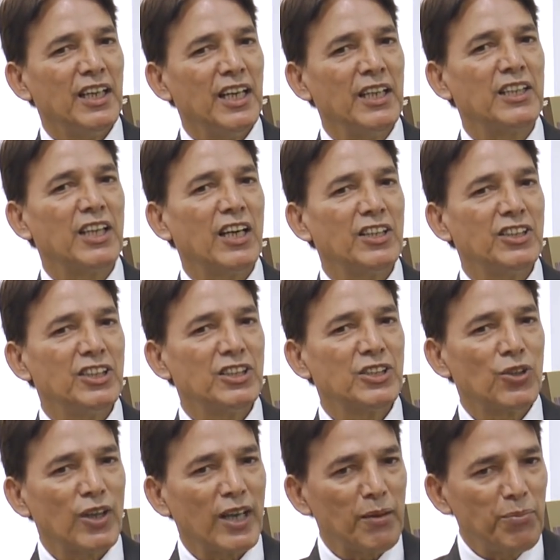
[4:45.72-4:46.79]
encourages
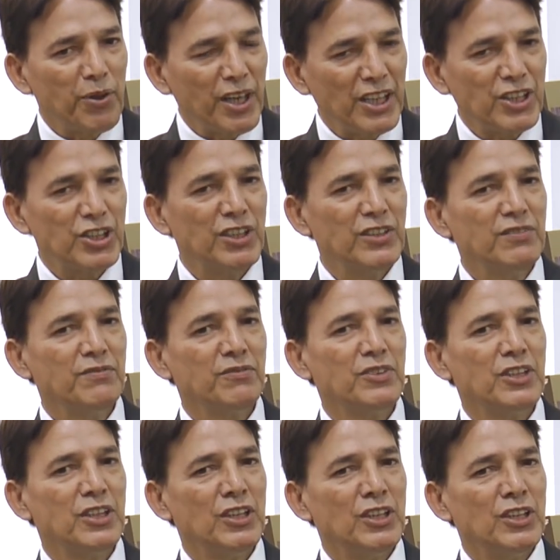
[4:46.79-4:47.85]
collaboration.
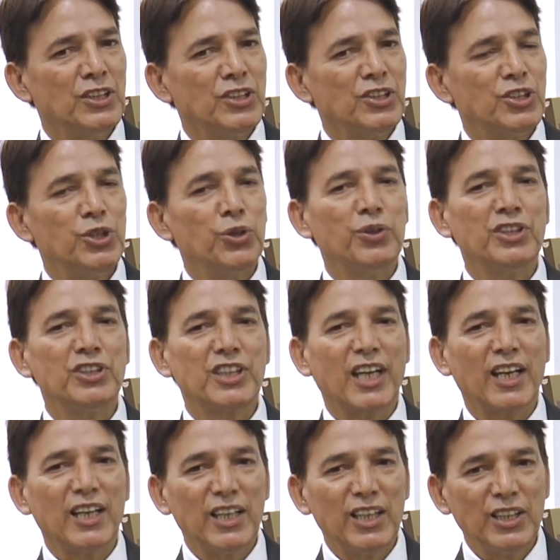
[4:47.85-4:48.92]
Students
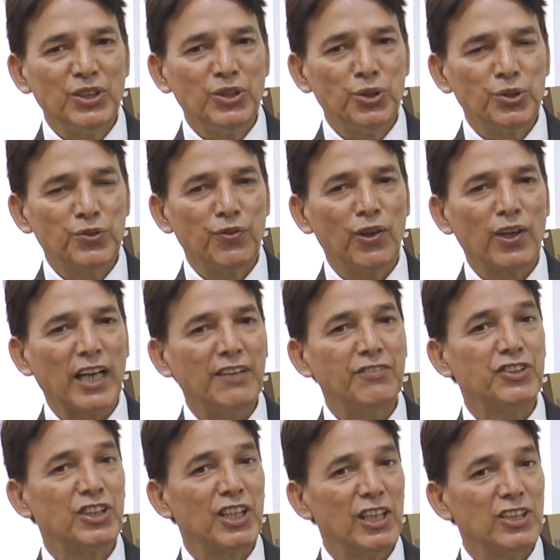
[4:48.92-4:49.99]
can learn useful life
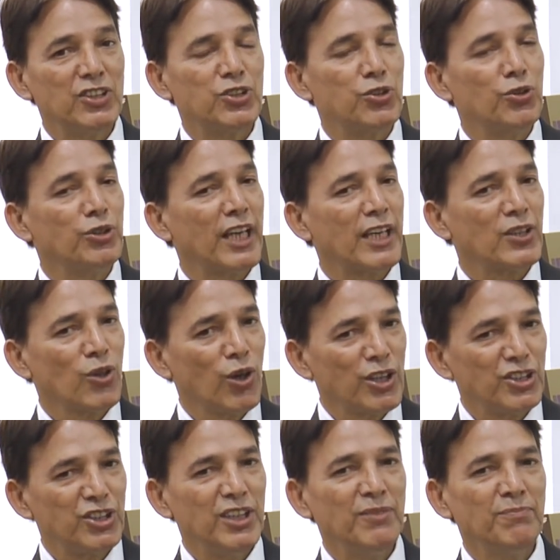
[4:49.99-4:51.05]
skills through
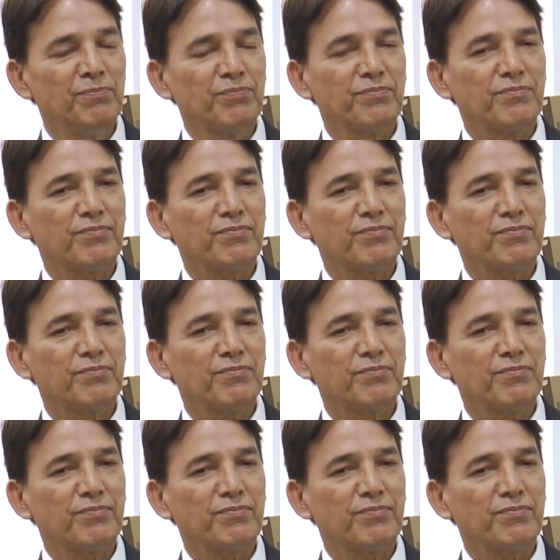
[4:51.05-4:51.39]
technology.